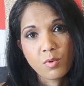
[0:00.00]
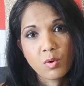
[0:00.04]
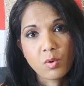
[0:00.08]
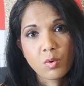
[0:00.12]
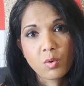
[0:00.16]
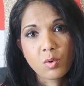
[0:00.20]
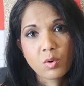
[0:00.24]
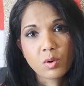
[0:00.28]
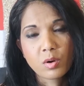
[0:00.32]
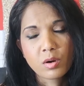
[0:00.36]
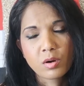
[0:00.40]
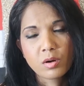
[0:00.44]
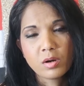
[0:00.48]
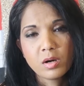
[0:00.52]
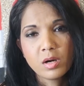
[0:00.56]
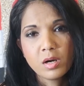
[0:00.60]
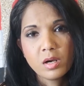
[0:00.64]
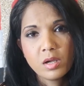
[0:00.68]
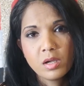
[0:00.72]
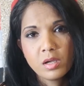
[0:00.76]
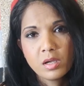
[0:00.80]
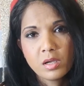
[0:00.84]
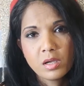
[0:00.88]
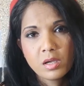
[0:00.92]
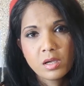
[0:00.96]
or
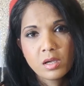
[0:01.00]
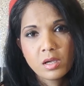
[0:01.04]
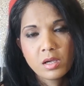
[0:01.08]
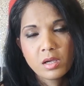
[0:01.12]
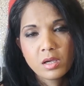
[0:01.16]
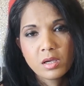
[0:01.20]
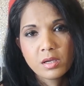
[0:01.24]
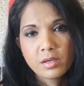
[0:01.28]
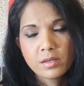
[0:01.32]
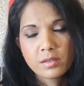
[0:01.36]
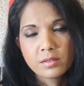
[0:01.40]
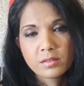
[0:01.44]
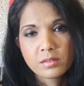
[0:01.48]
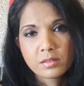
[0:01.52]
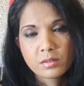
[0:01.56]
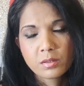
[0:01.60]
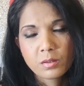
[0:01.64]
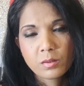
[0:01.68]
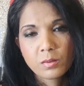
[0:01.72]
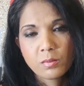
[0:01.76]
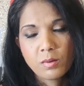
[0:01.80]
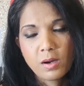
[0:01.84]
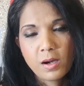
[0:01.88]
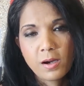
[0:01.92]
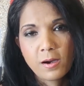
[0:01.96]
you
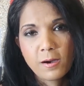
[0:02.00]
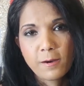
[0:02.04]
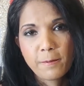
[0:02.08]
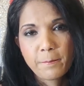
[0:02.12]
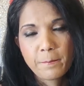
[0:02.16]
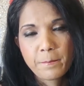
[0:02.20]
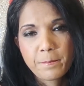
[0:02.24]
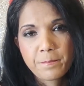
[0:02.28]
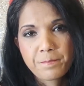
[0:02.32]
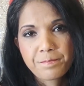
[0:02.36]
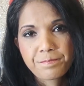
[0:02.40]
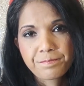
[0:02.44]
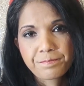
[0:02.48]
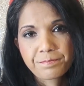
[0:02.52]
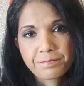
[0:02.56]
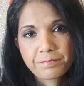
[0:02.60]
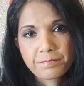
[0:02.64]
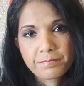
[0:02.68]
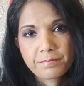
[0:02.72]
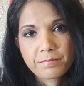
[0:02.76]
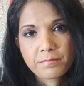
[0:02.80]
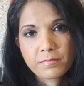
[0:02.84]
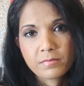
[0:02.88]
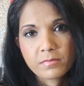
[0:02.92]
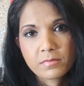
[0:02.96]
know,
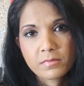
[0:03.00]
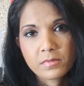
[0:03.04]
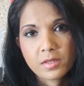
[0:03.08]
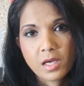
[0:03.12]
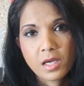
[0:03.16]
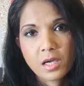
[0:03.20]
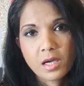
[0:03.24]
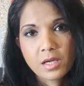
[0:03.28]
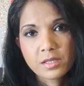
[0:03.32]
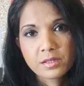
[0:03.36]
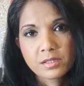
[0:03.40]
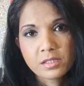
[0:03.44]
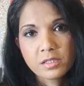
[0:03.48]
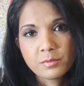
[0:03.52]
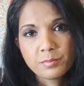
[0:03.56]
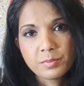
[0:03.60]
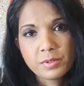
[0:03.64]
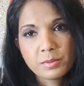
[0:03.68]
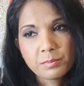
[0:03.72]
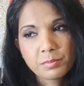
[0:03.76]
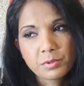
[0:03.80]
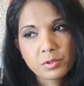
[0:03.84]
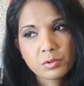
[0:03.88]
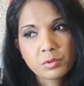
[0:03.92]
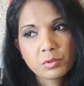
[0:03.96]
I think
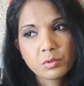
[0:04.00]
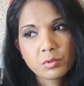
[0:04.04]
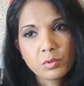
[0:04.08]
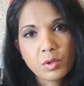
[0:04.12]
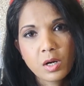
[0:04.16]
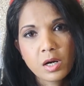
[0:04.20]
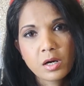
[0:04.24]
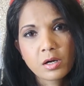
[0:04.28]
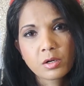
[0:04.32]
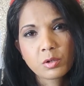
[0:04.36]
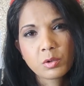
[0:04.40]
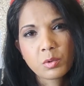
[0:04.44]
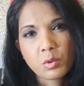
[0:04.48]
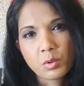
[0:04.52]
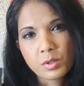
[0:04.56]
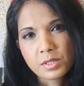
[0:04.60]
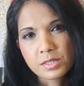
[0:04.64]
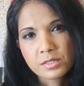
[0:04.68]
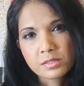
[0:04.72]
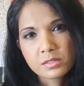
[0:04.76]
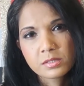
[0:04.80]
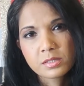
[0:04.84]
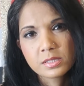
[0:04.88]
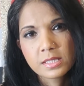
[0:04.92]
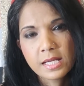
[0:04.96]
people who are
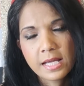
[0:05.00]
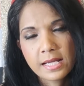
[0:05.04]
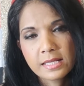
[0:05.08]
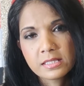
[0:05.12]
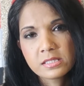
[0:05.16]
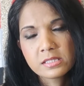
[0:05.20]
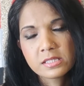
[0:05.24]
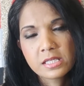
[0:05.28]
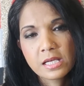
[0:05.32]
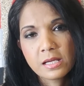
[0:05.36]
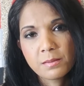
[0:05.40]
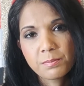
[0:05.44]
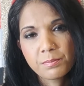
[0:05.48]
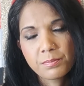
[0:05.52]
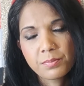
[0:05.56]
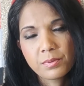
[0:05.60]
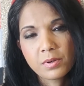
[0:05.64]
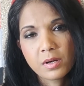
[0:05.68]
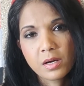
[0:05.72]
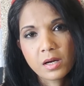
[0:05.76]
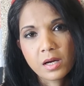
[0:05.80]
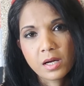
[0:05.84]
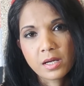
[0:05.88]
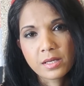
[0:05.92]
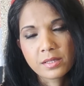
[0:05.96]
going to get dip,
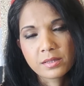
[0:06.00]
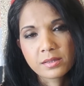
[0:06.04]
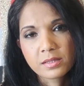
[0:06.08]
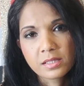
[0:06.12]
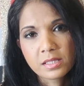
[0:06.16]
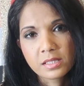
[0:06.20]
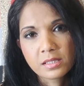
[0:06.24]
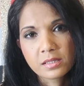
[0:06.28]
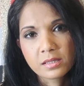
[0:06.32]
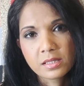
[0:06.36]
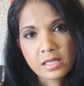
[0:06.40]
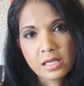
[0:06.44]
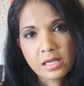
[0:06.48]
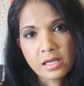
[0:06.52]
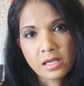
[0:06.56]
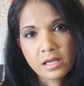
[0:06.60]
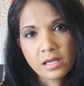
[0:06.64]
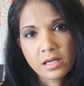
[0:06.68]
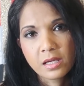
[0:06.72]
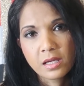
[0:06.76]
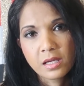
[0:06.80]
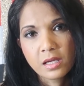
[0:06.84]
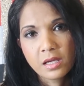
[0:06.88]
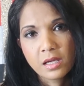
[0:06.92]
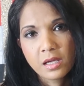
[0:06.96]
I think
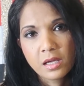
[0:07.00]
they're